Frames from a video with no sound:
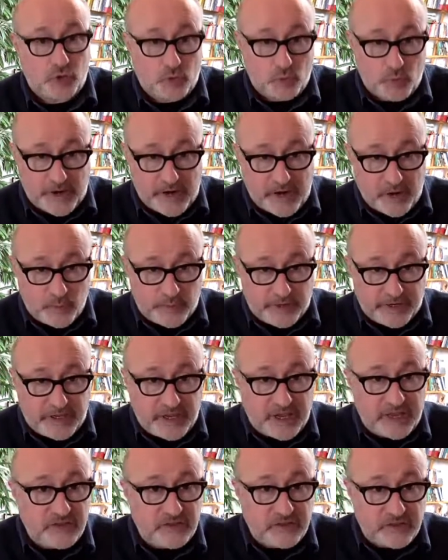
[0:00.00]
the way we
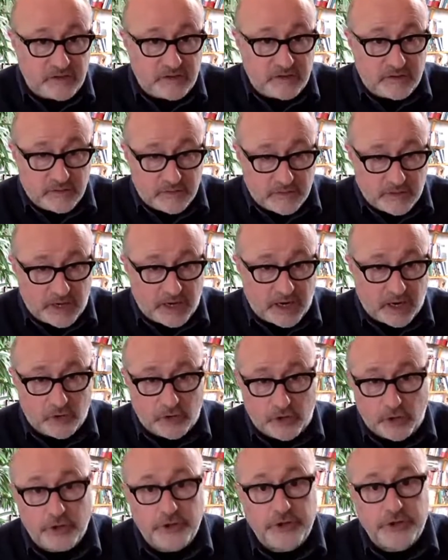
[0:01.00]
get
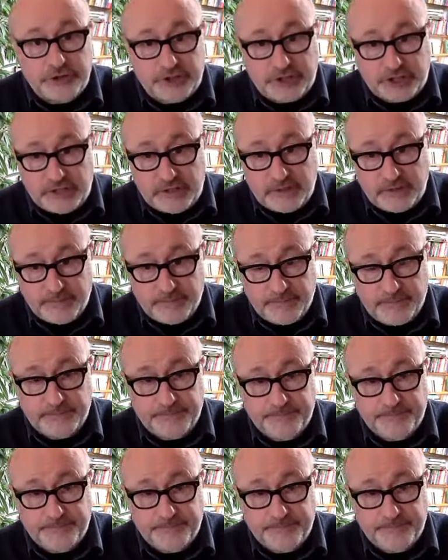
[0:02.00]
our energy,